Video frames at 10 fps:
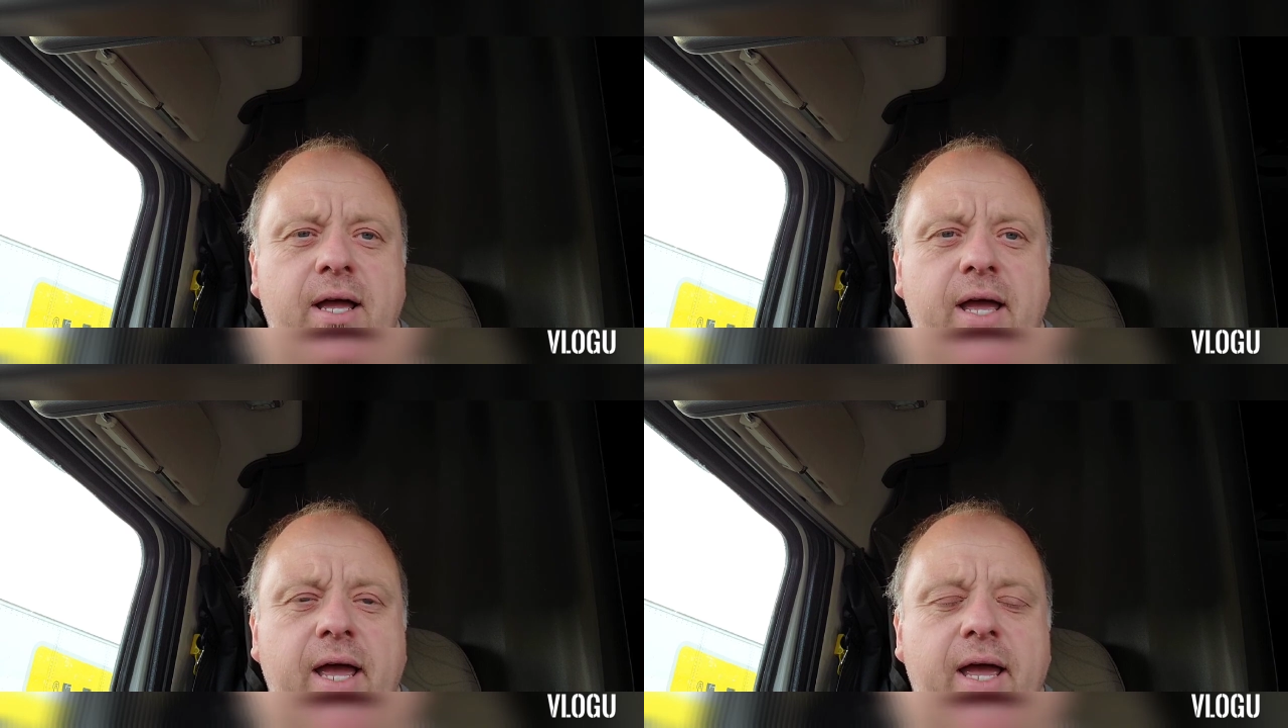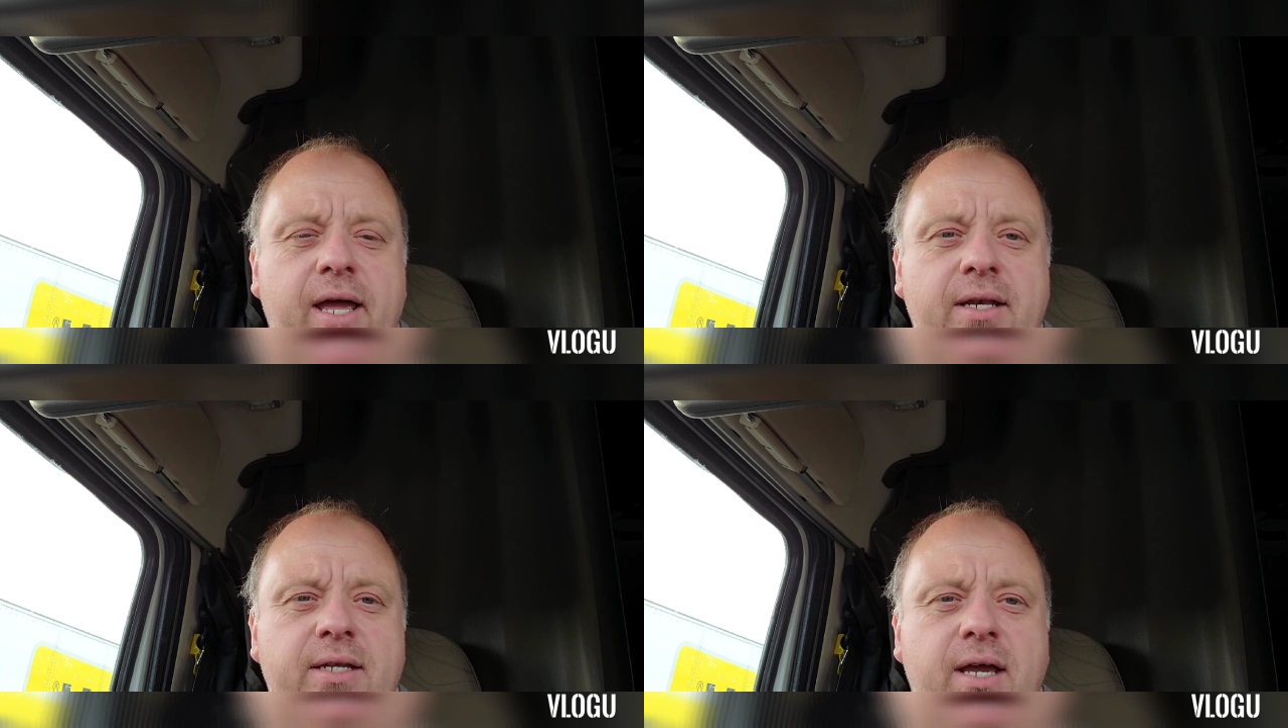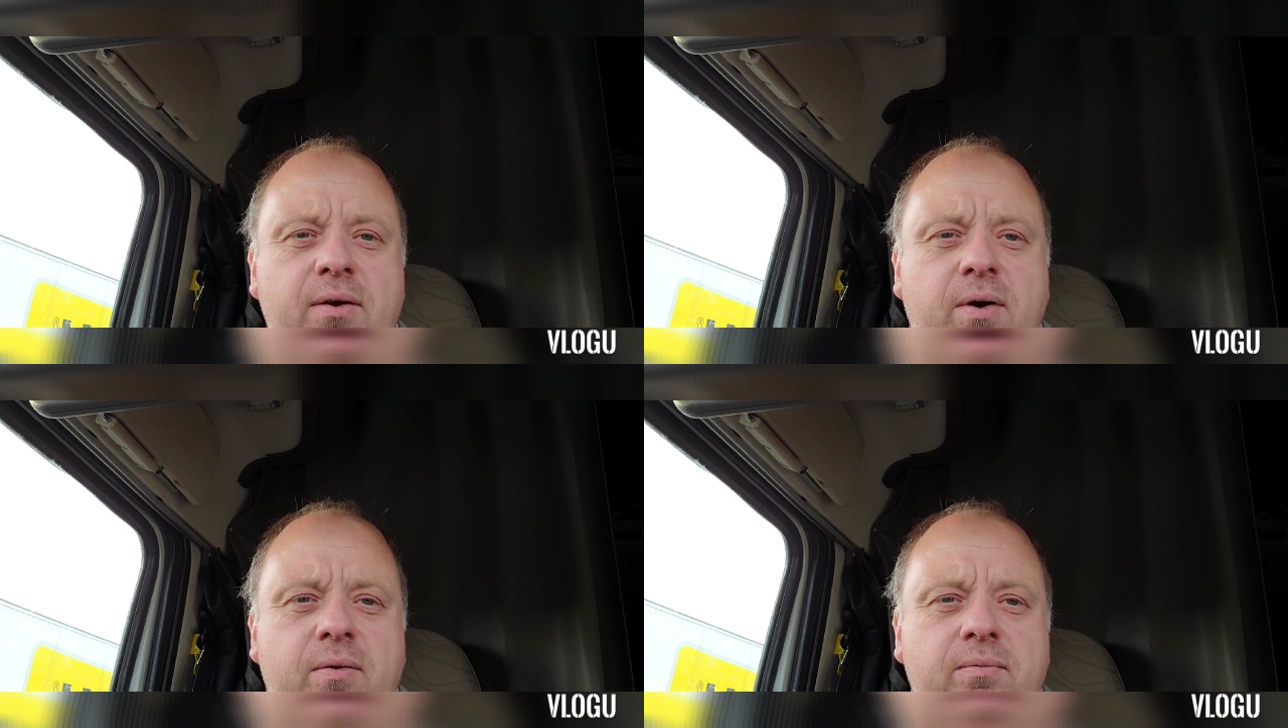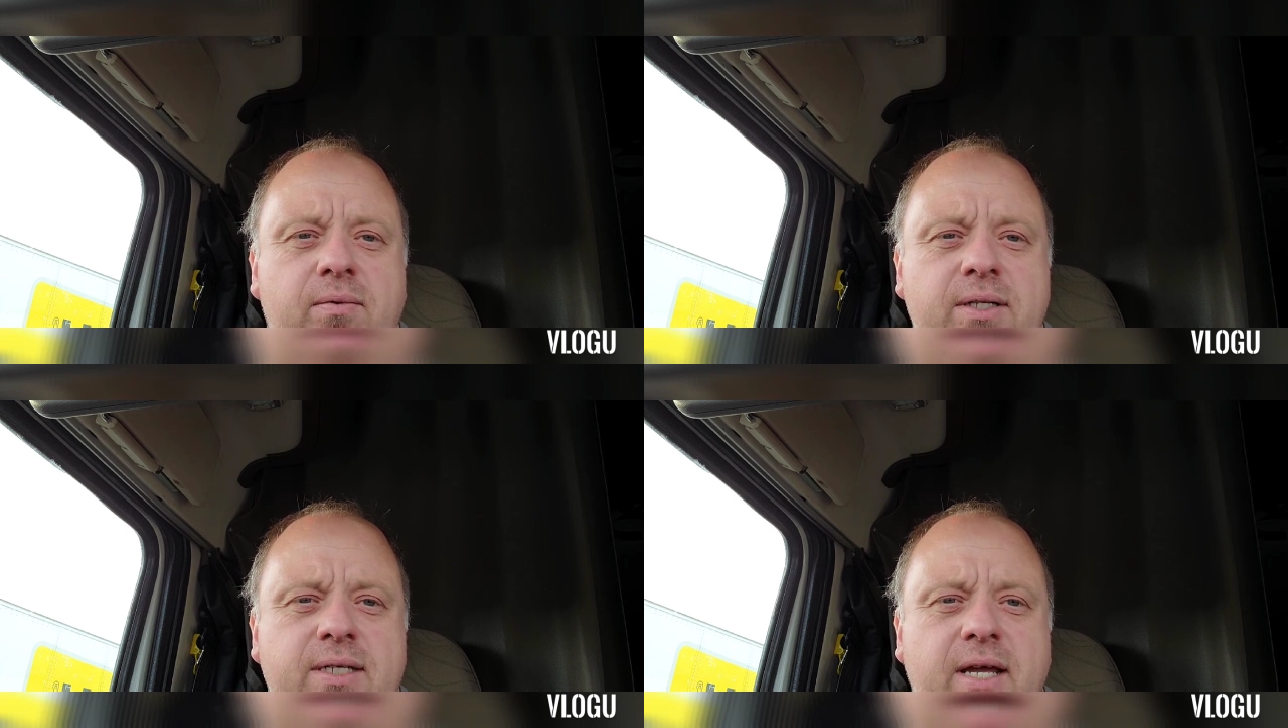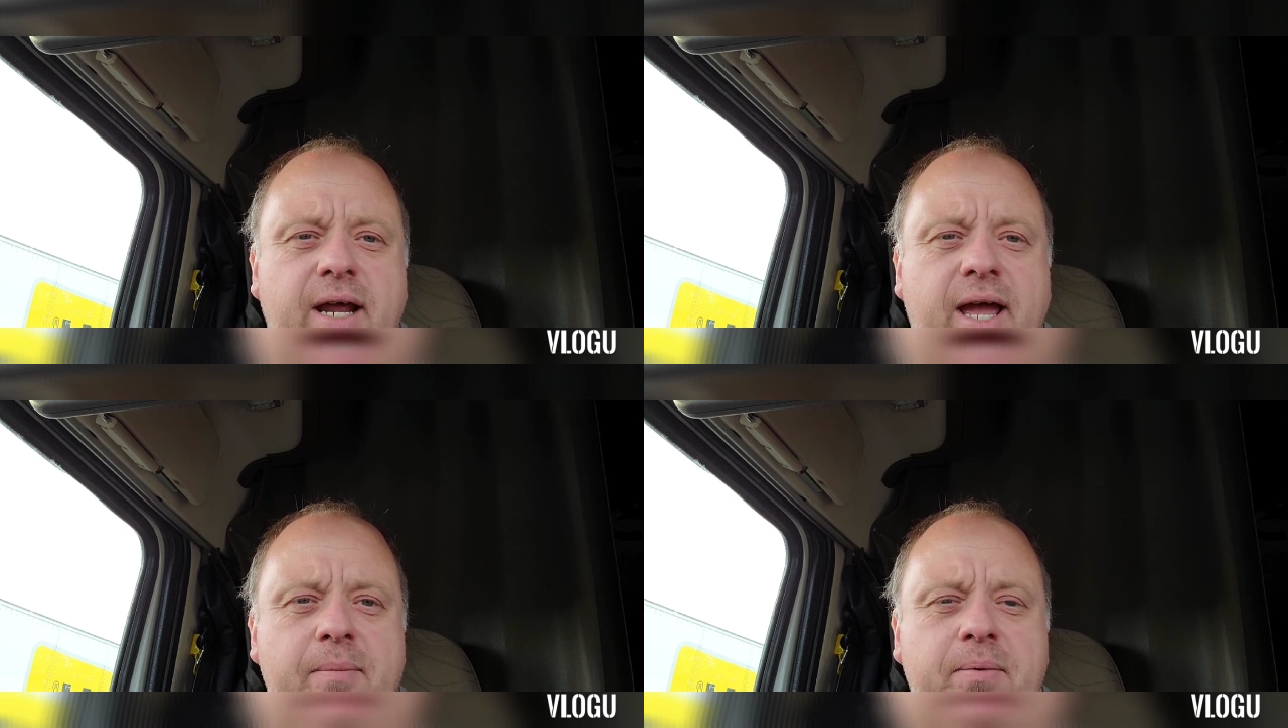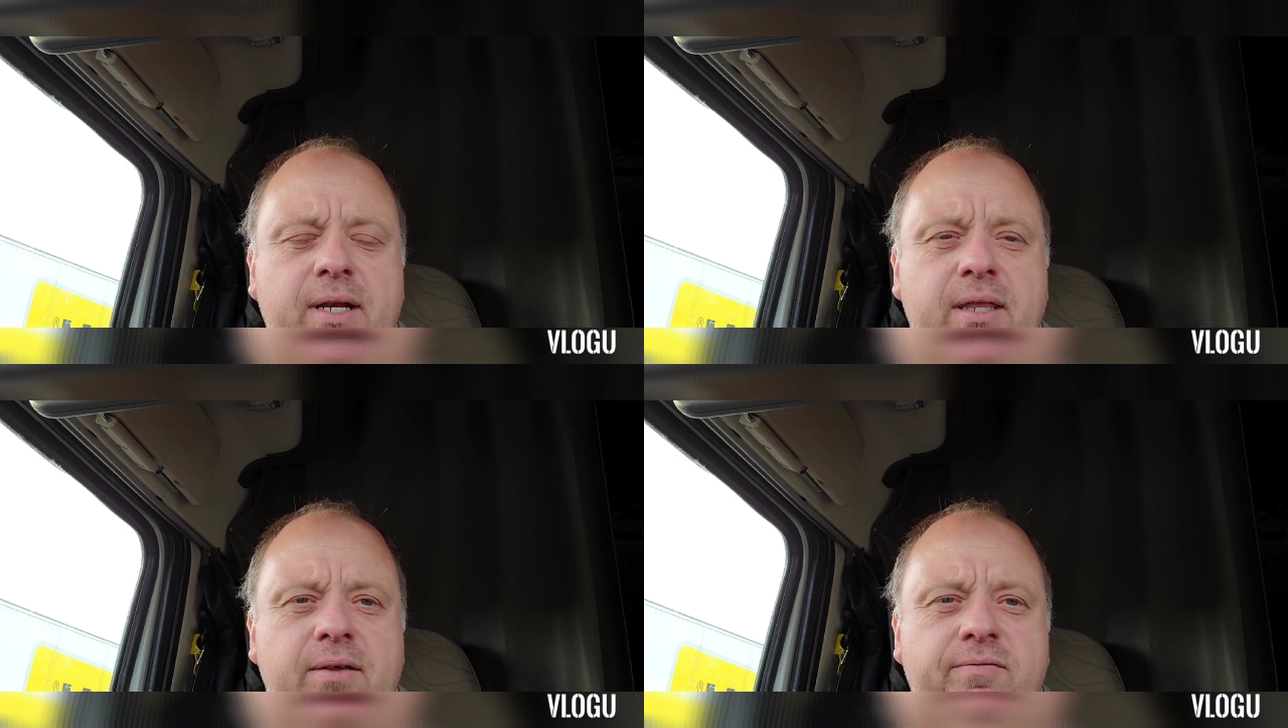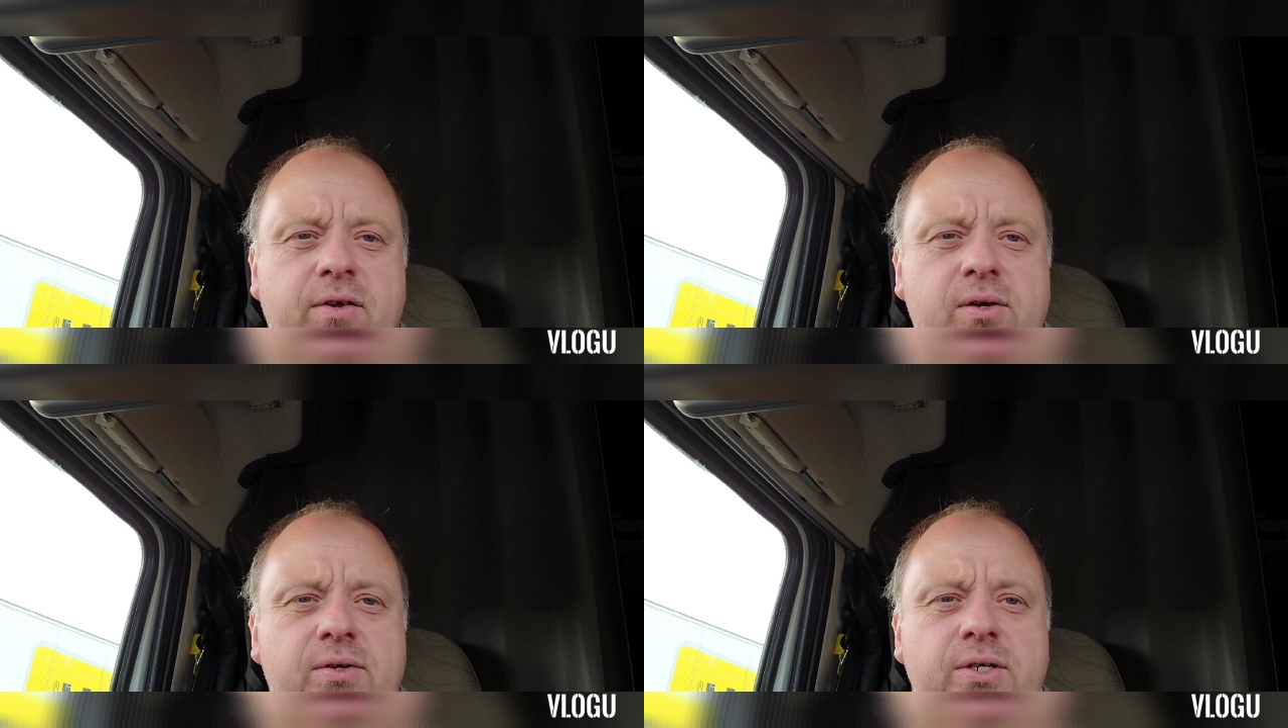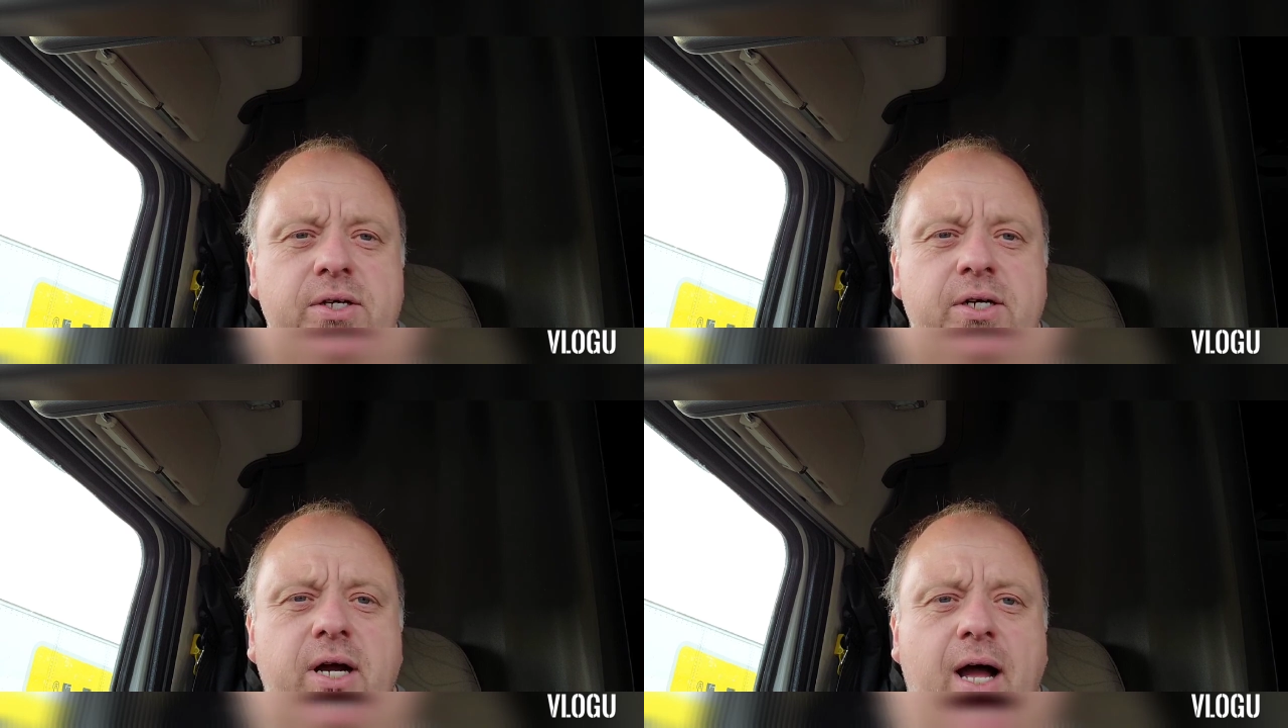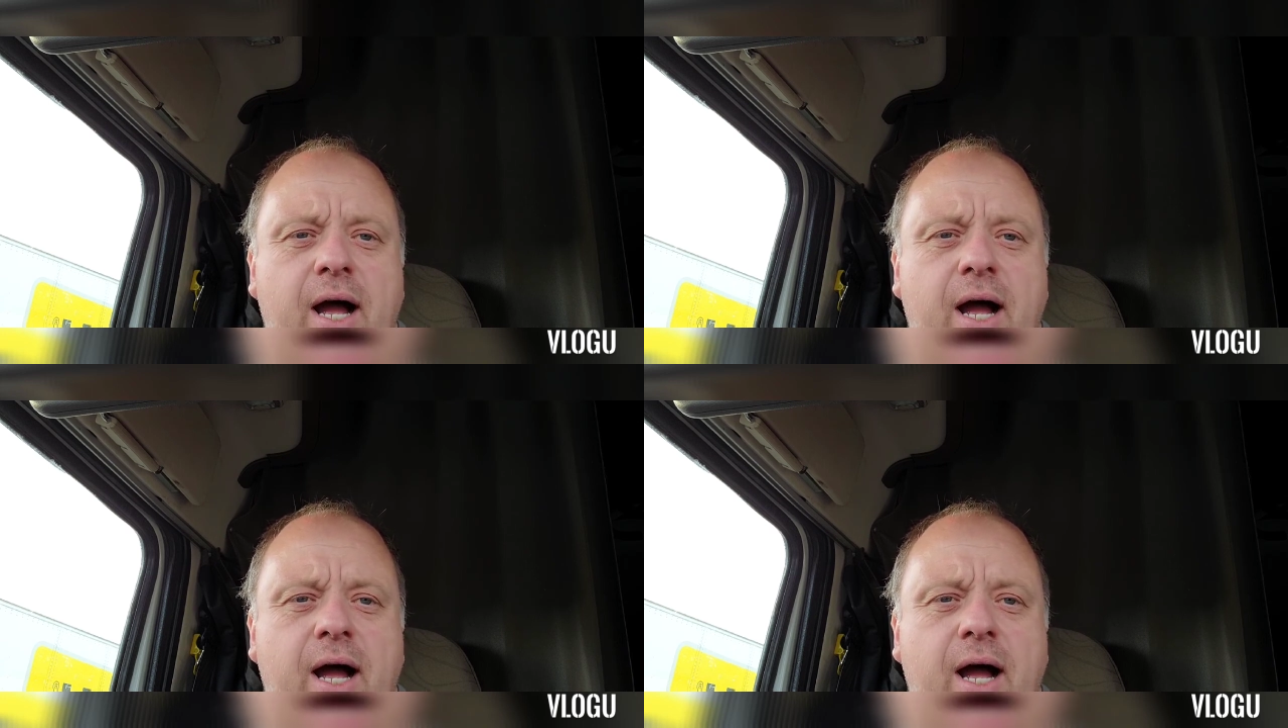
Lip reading: and tell you what's going to happen in the future,